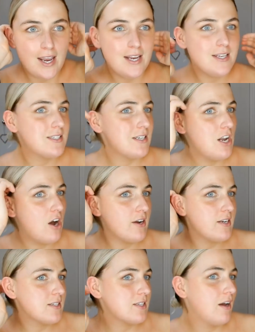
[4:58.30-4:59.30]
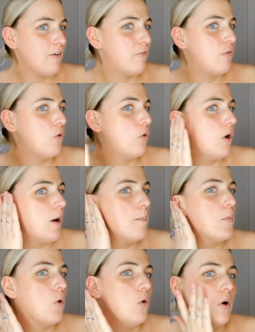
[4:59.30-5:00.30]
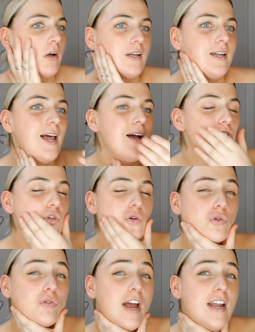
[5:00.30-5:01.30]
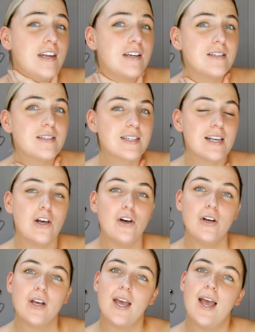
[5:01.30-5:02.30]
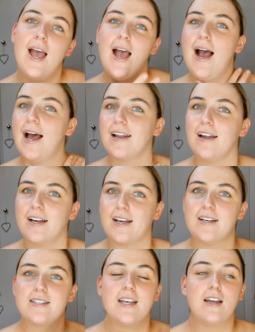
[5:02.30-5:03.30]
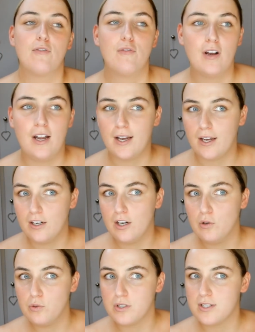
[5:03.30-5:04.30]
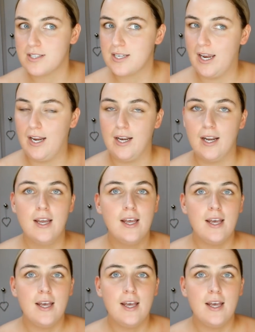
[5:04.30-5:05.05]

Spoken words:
is nicer for a more natural radiance look, and like I said, for like an older skin